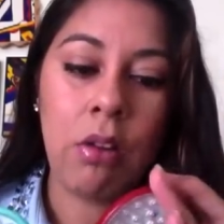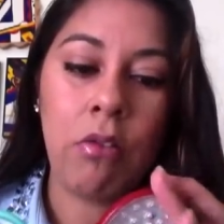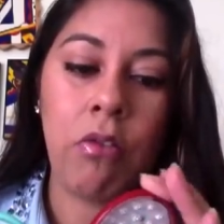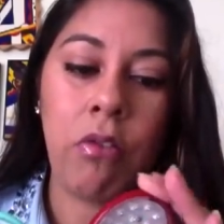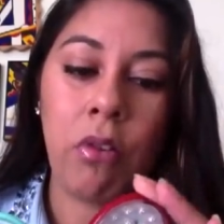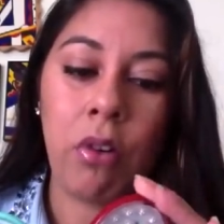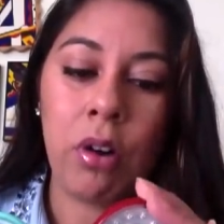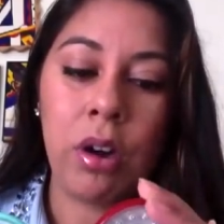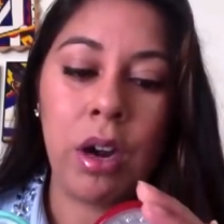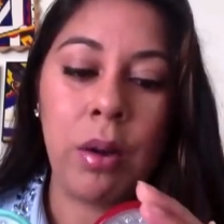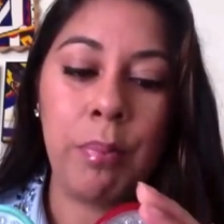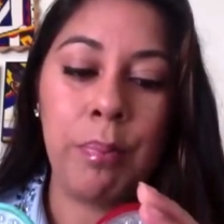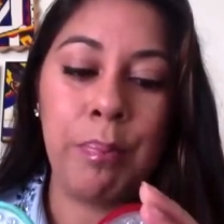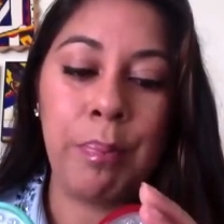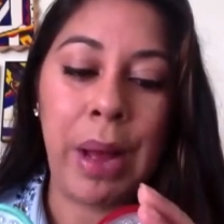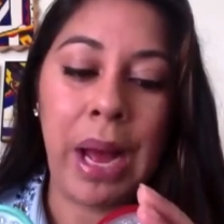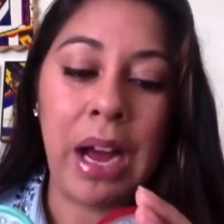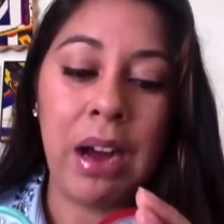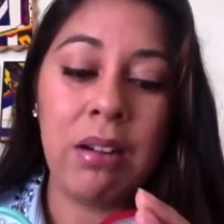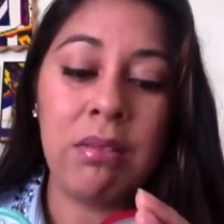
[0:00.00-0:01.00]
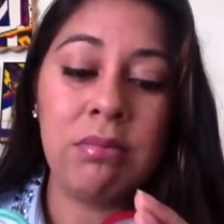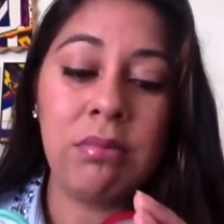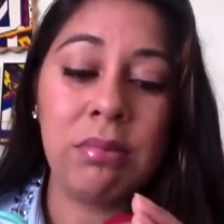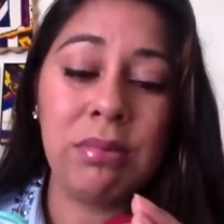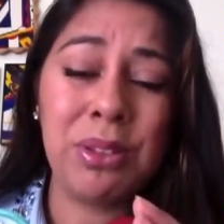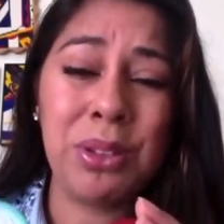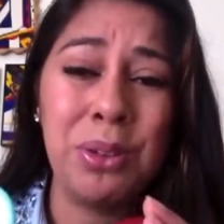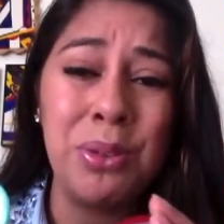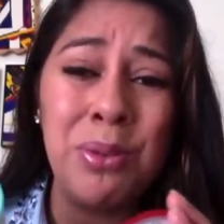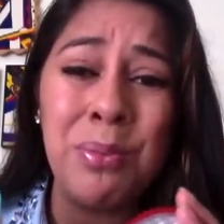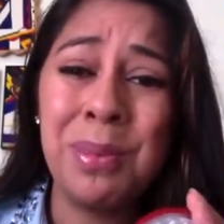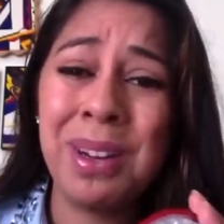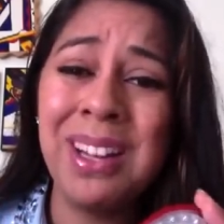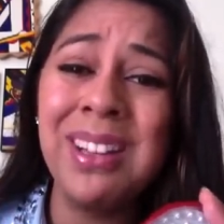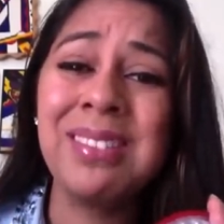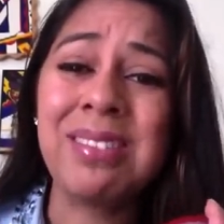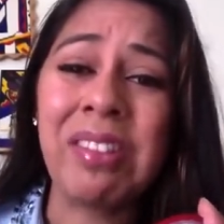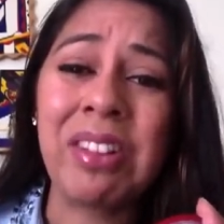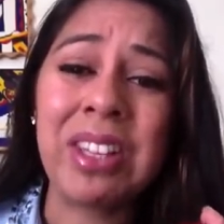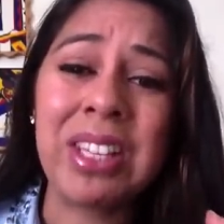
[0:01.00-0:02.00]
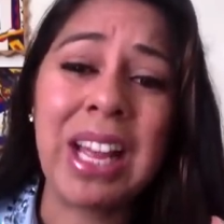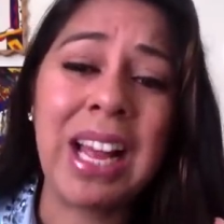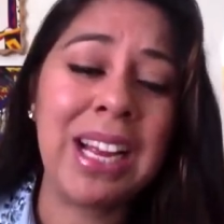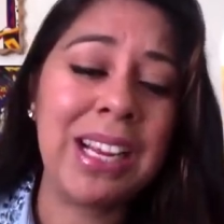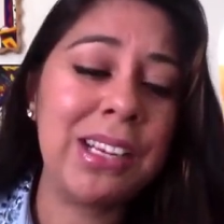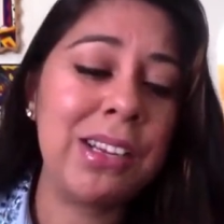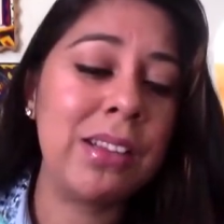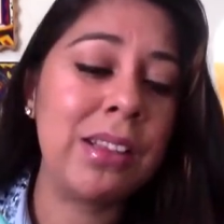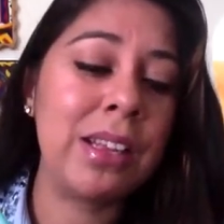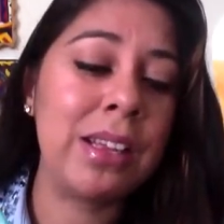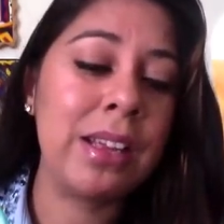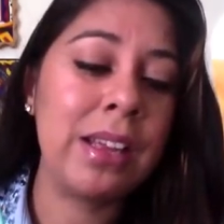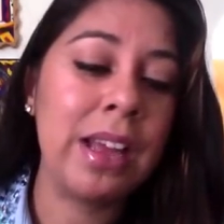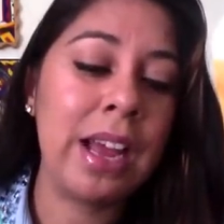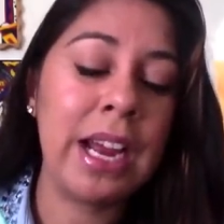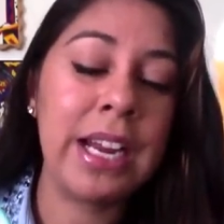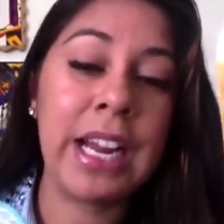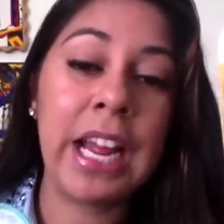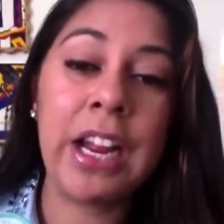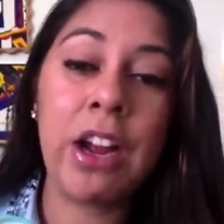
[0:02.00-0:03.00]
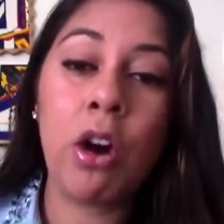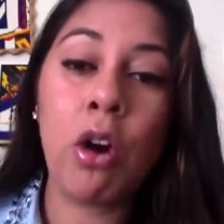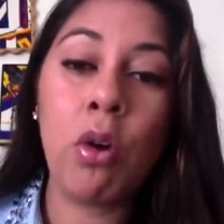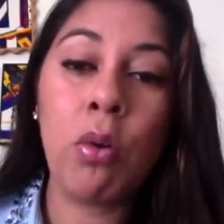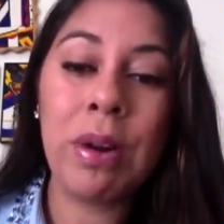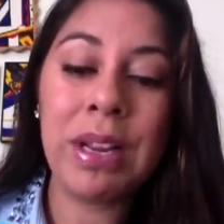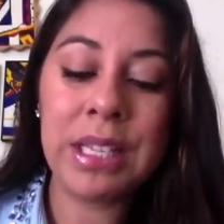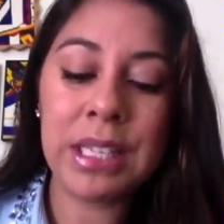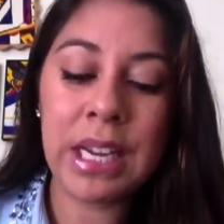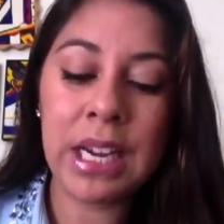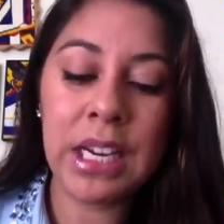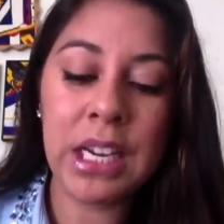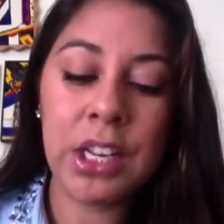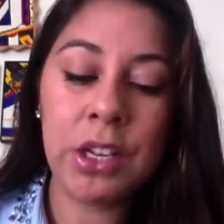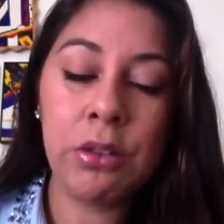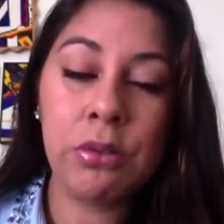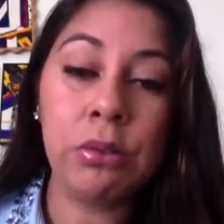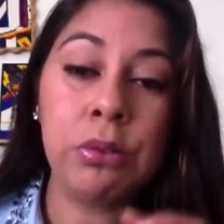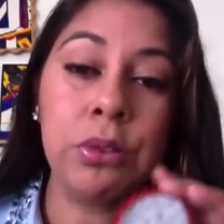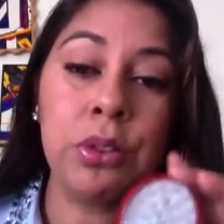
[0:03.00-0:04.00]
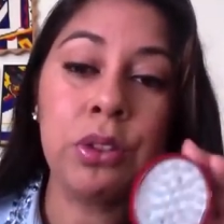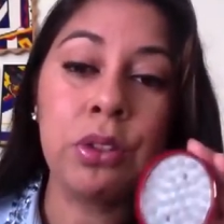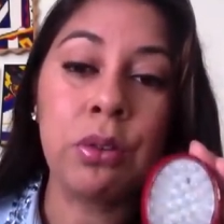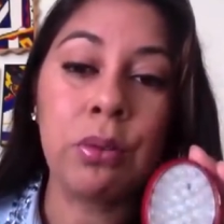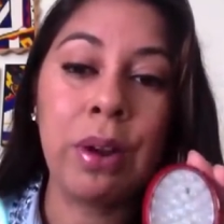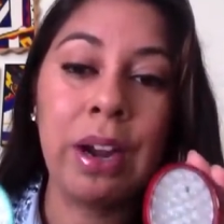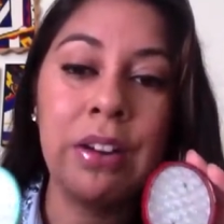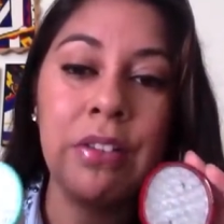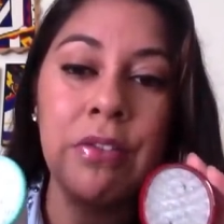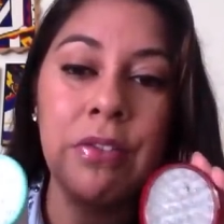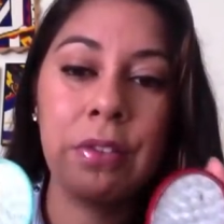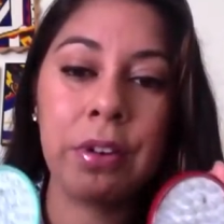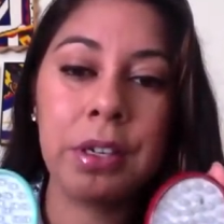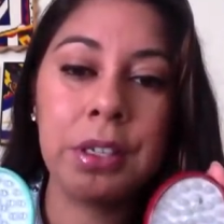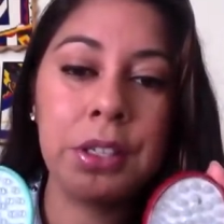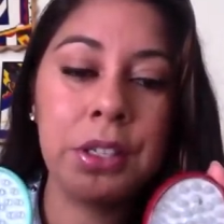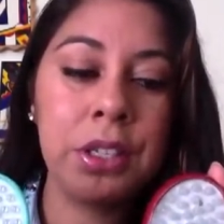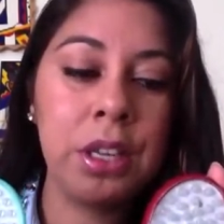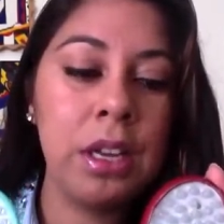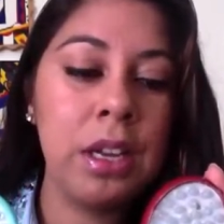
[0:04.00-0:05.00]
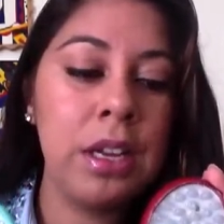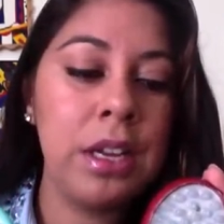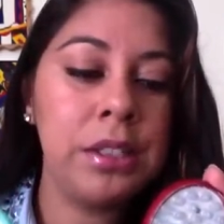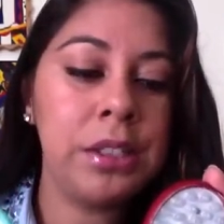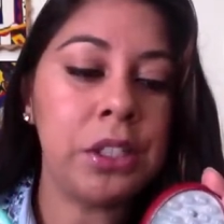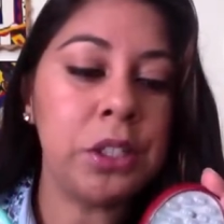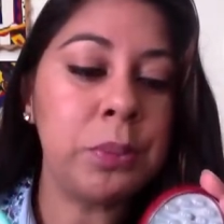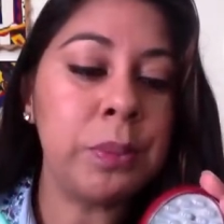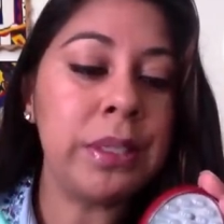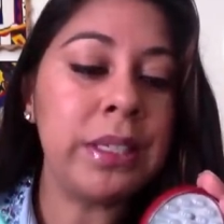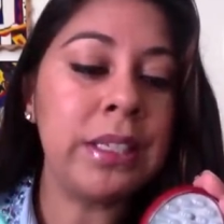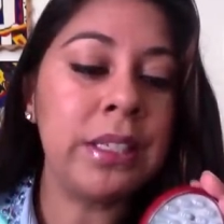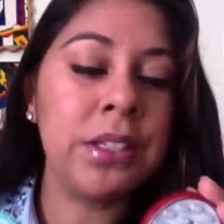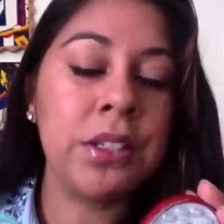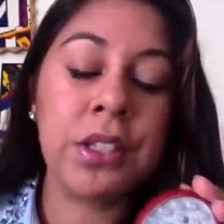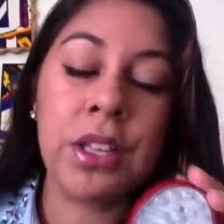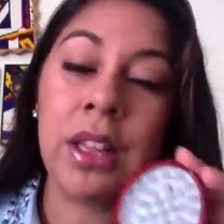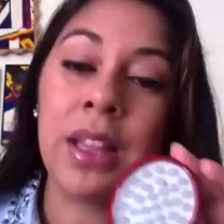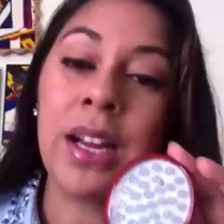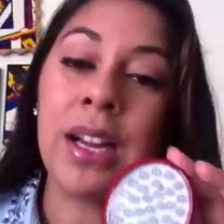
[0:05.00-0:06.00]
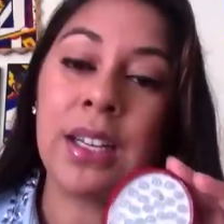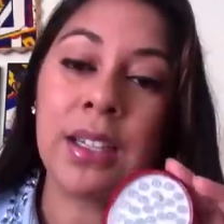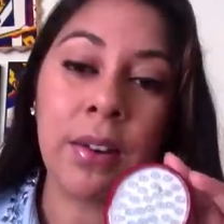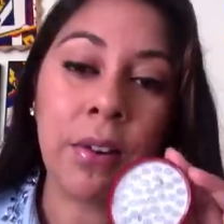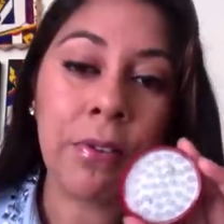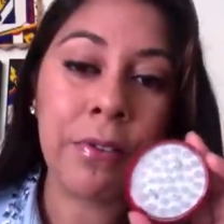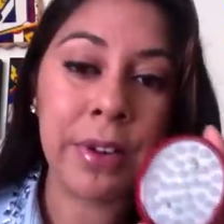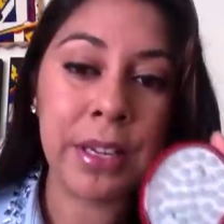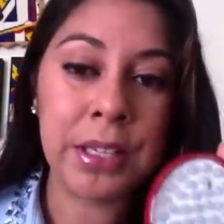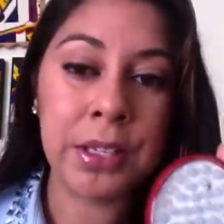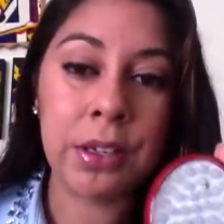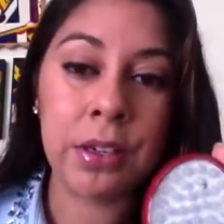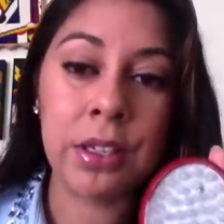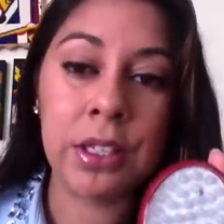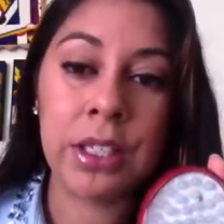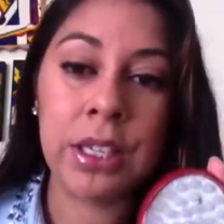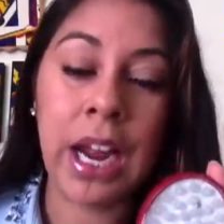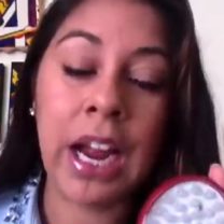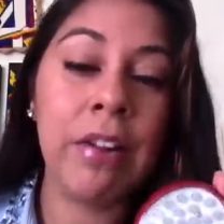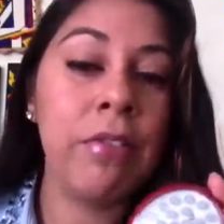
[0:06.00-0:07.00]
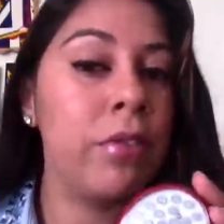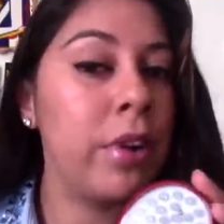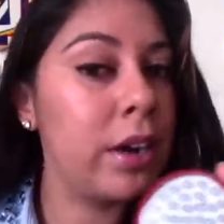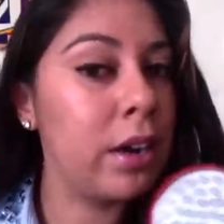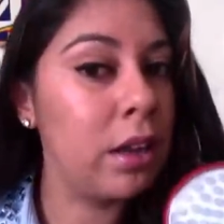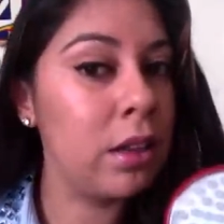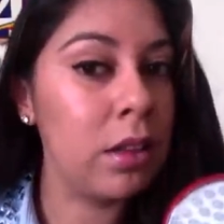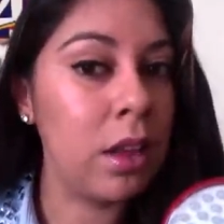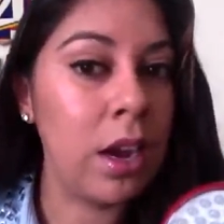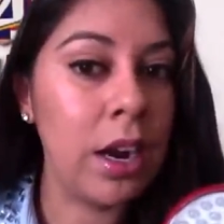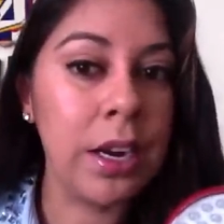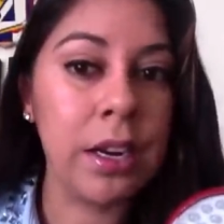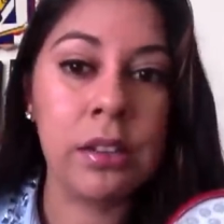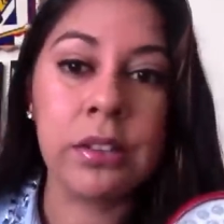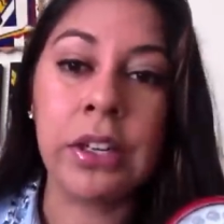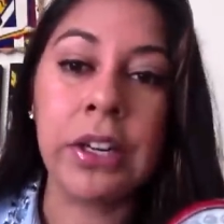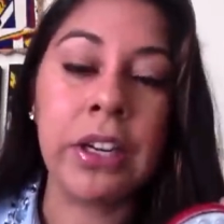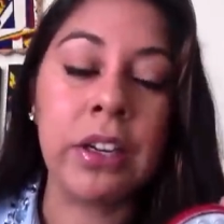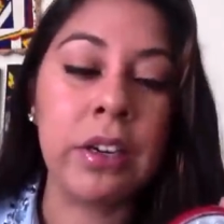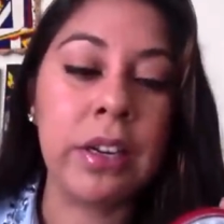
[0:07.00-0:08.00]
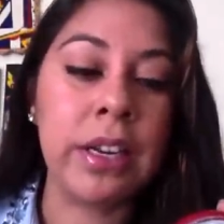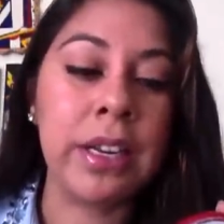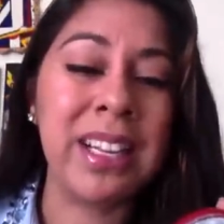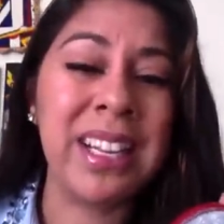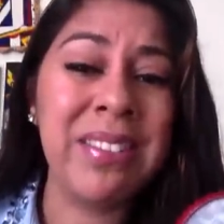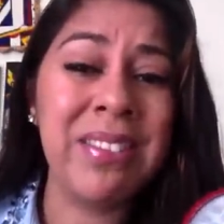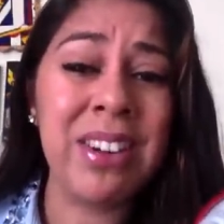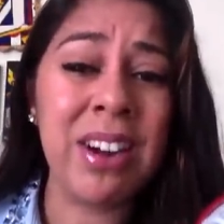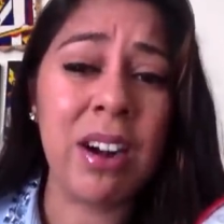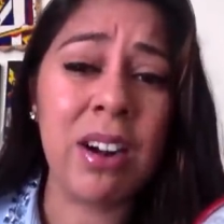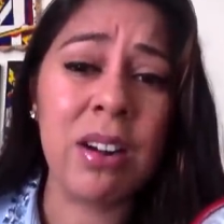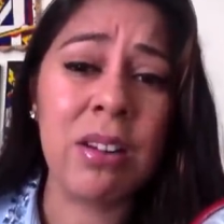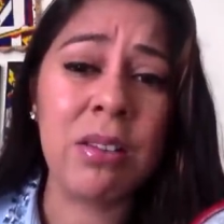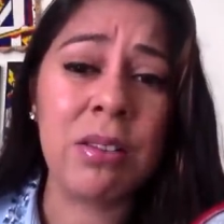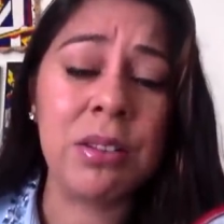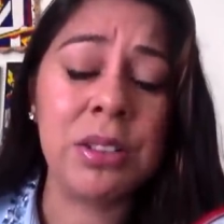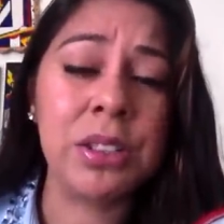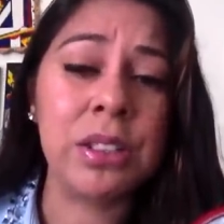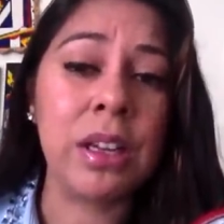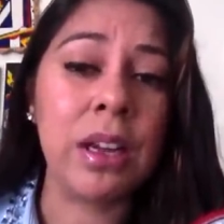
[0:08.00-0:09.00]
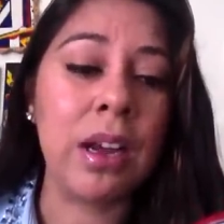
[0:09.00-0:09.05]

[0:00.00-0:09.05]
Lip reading: for about 2 months actually, and I always kind of use the red first just because there's a lot of research I read online on the internet, even articles,